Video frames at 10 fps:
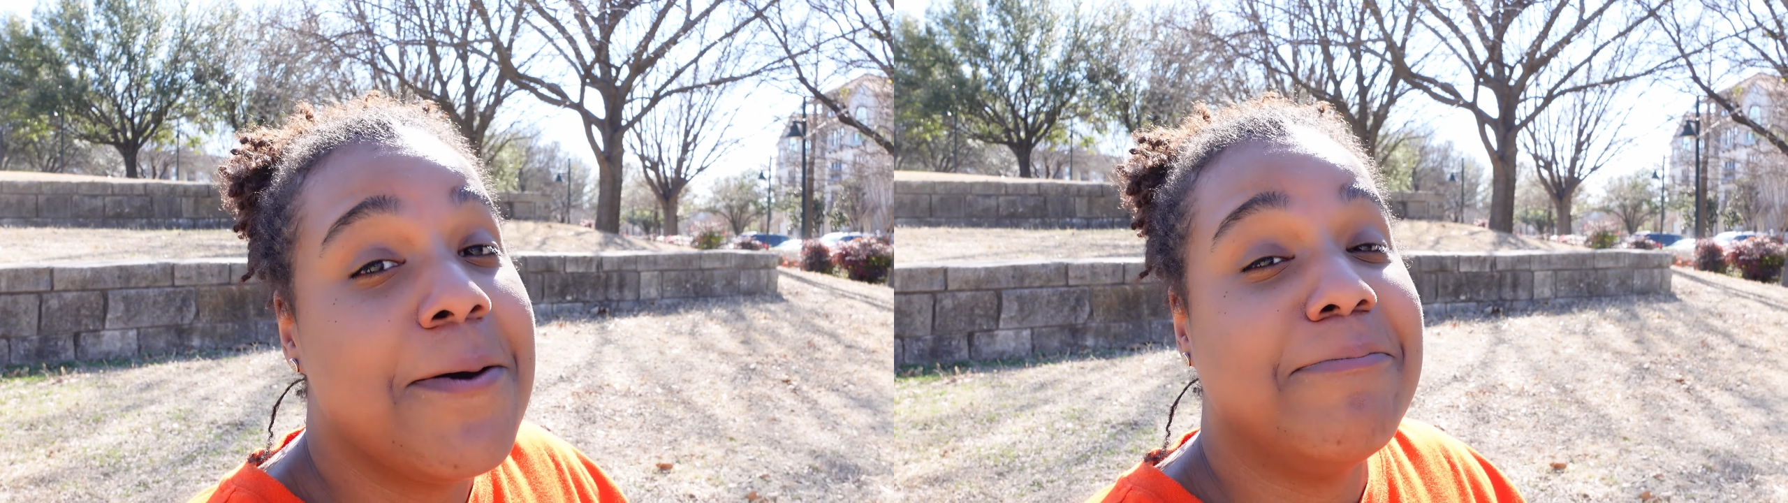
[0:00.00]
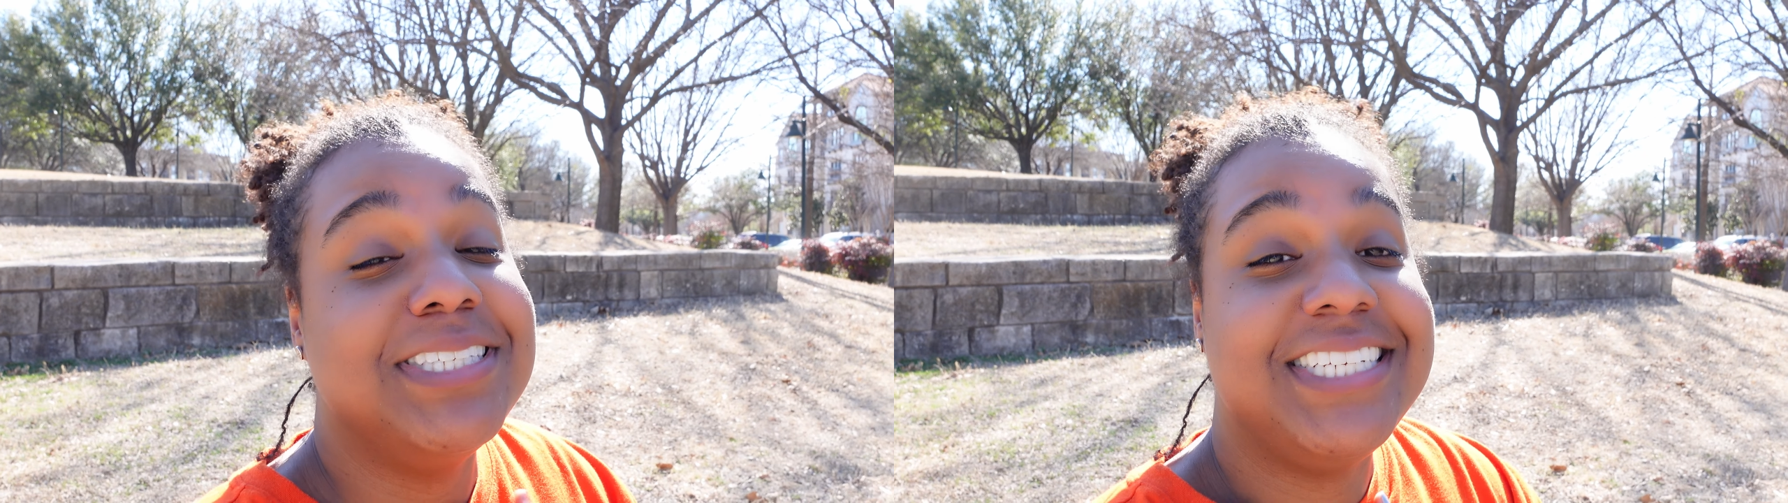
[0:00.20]

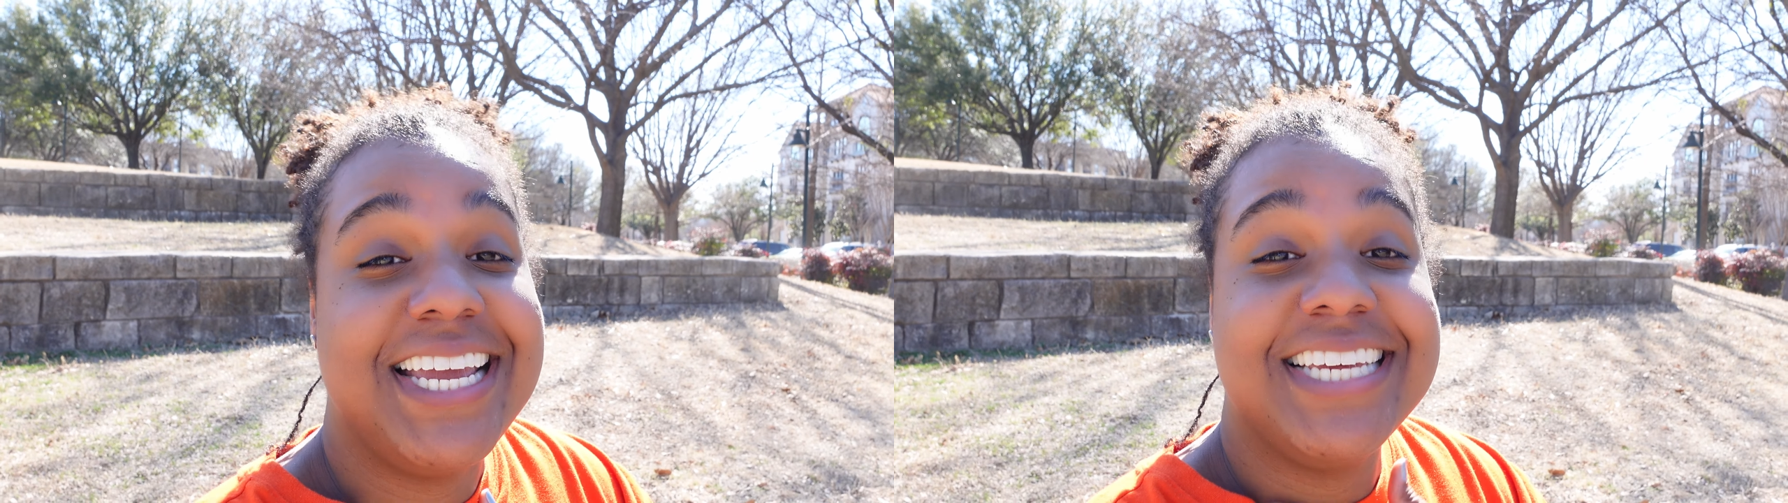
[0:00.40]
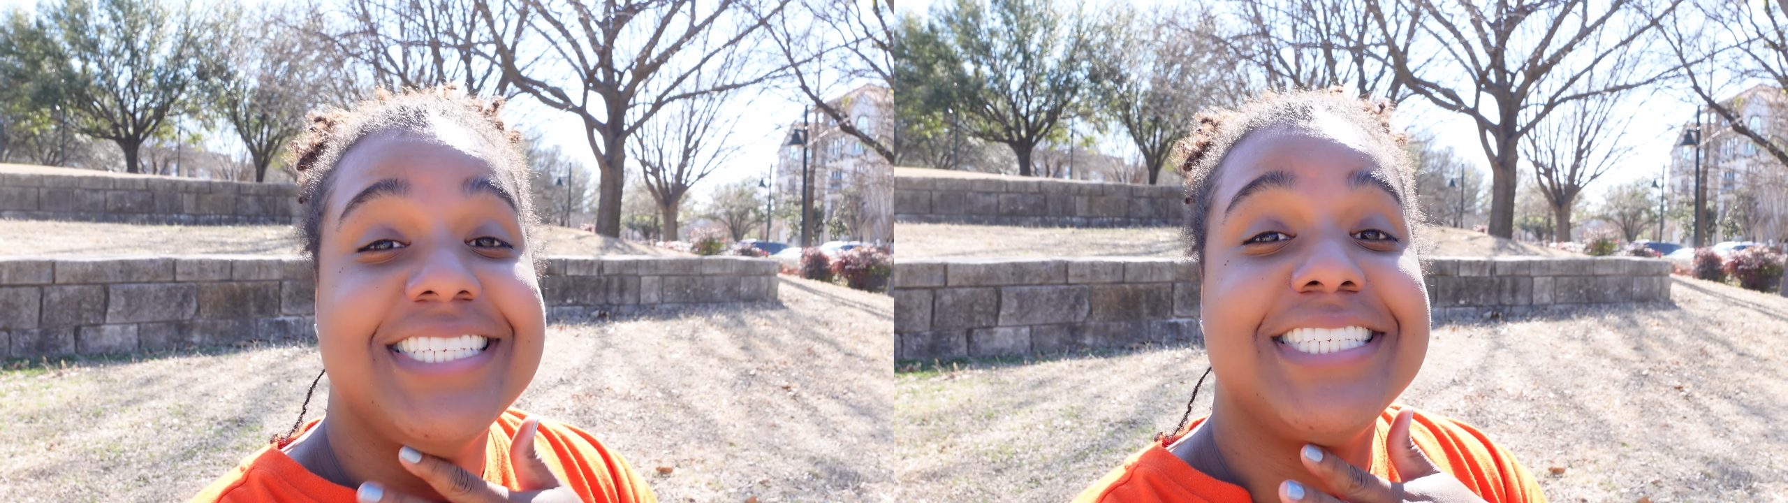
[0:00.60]
but today
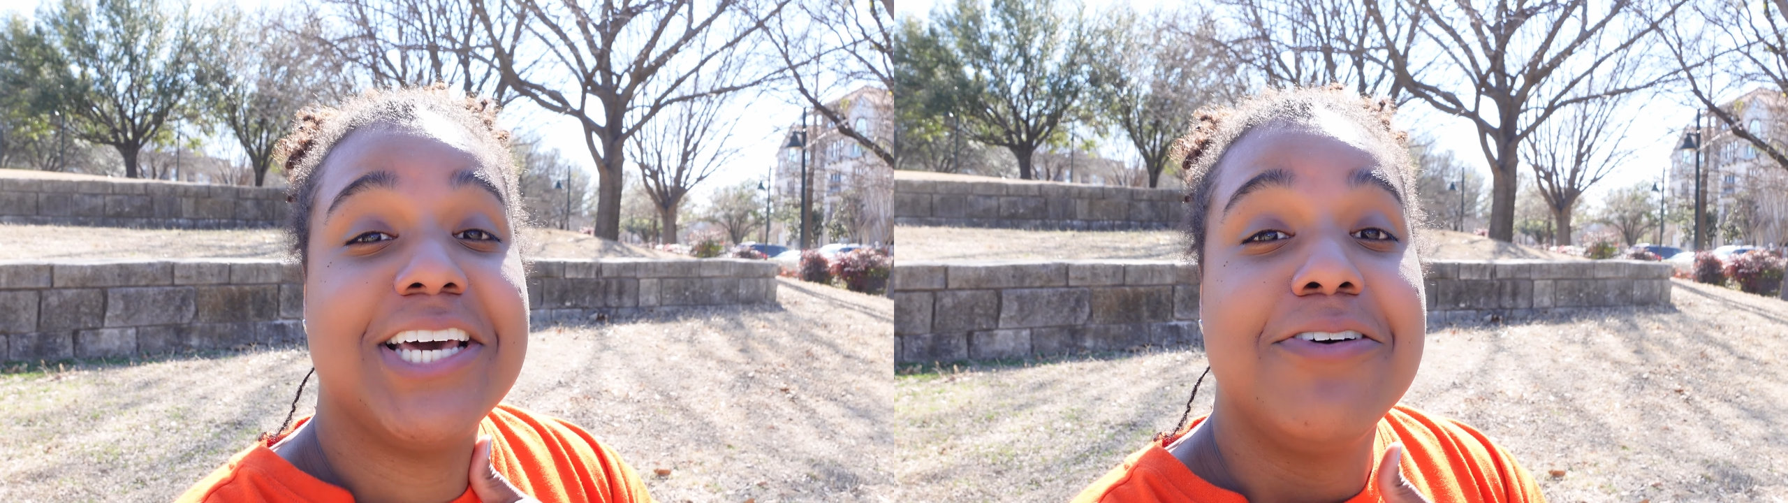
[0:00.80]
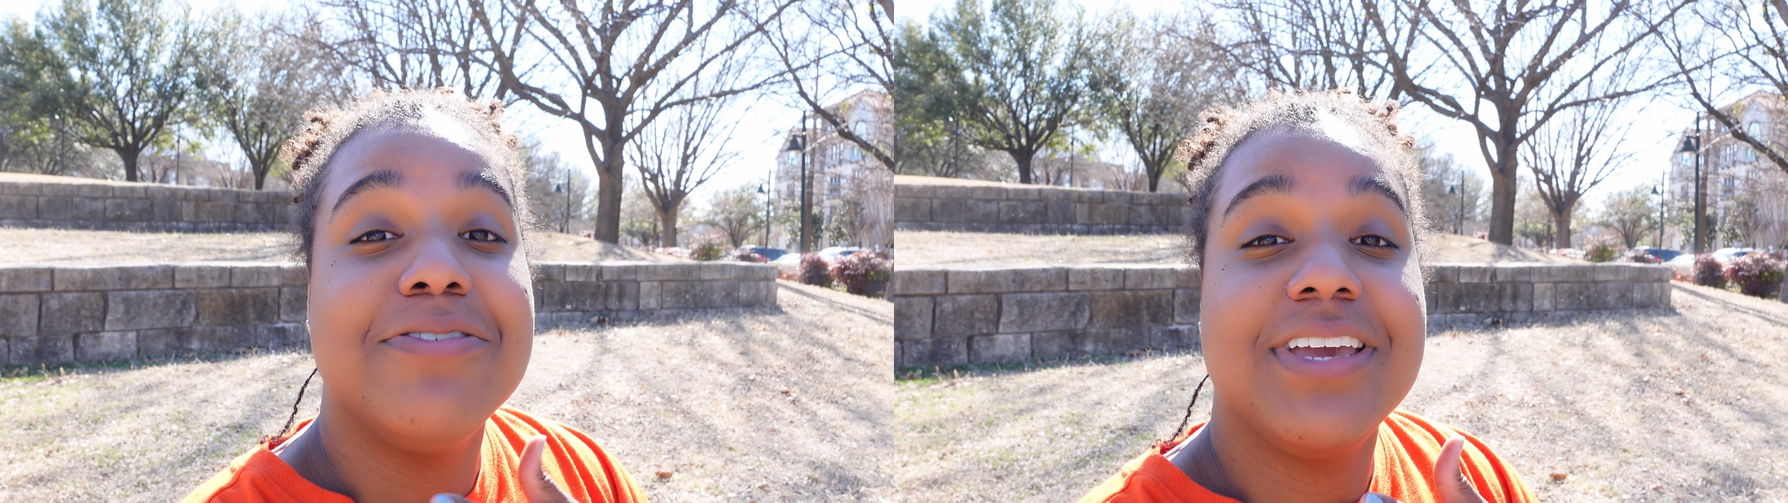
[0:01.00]
is
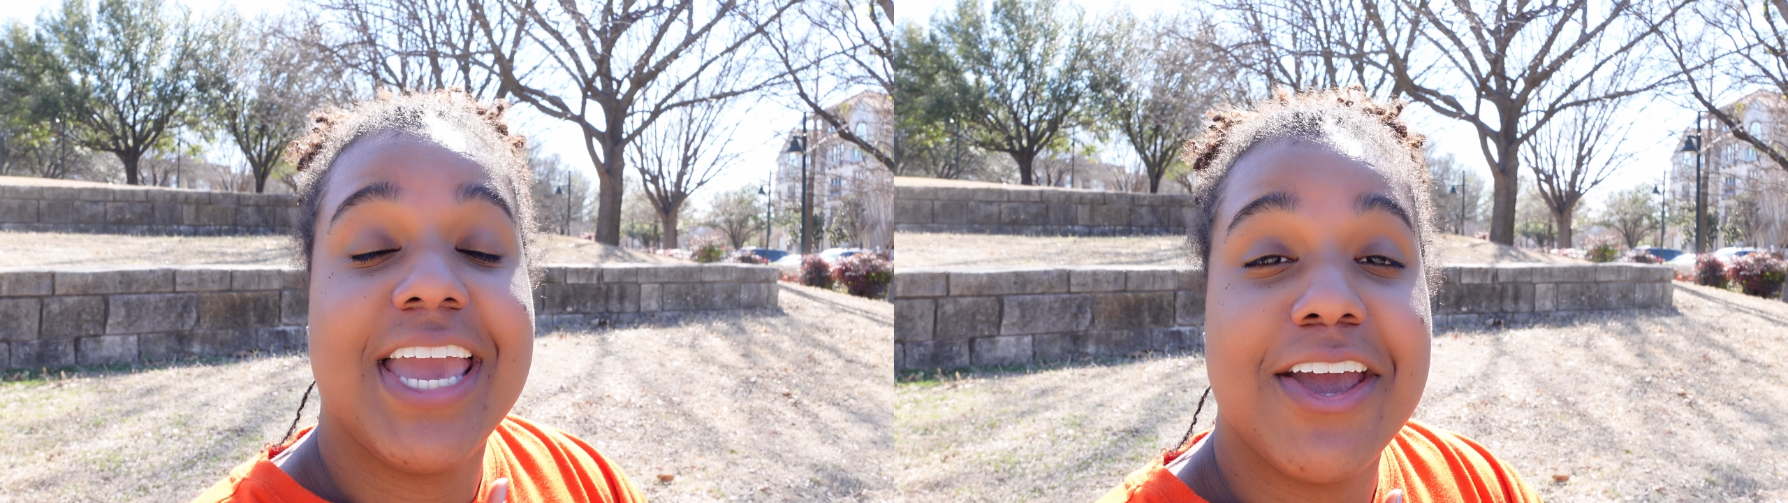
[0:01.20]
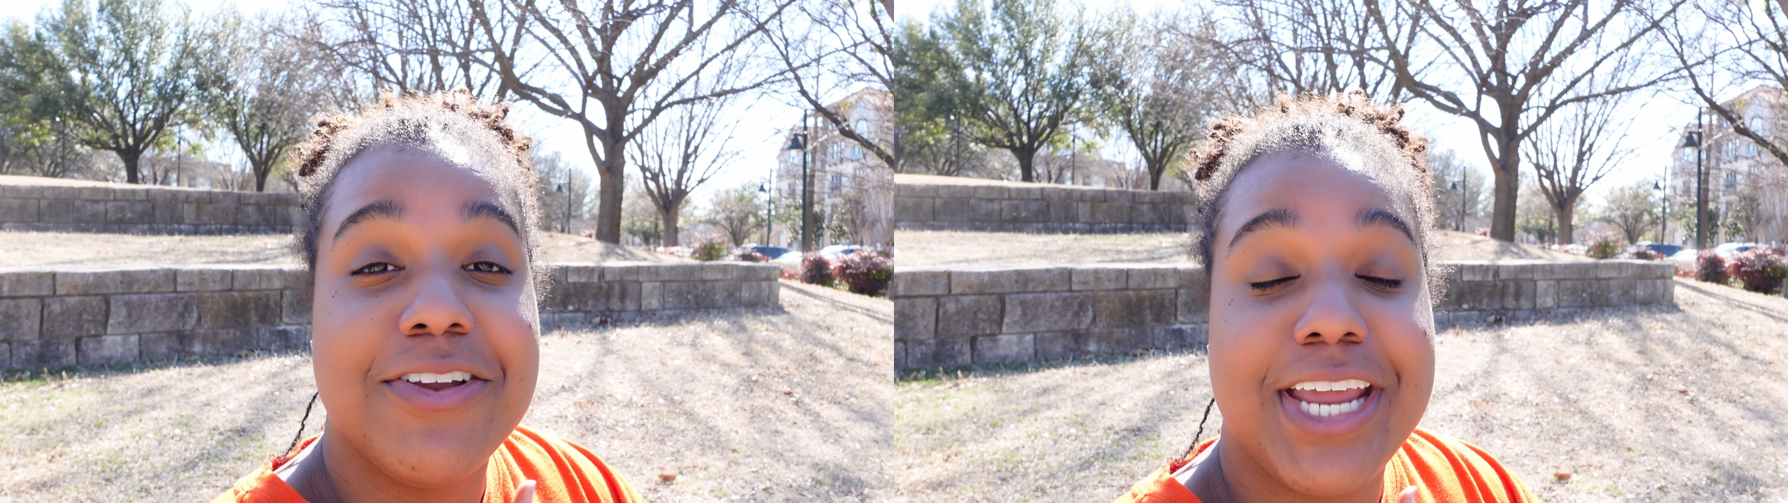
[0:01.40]

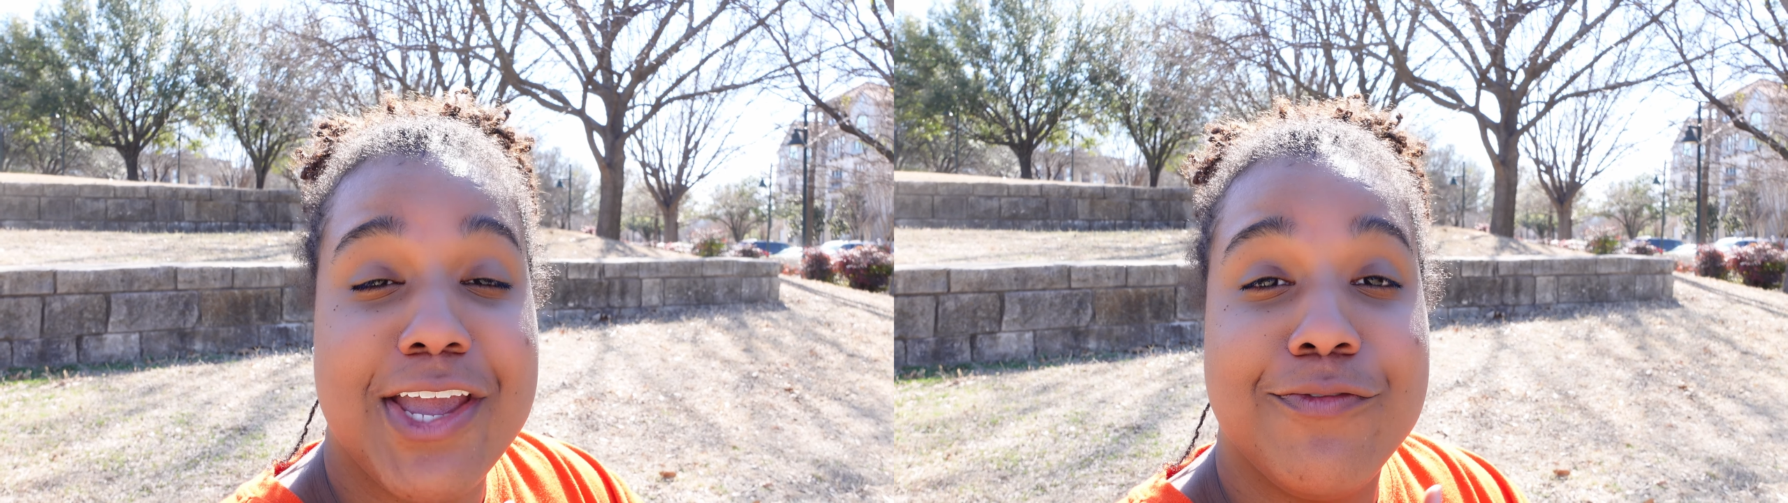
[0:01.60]
self-care day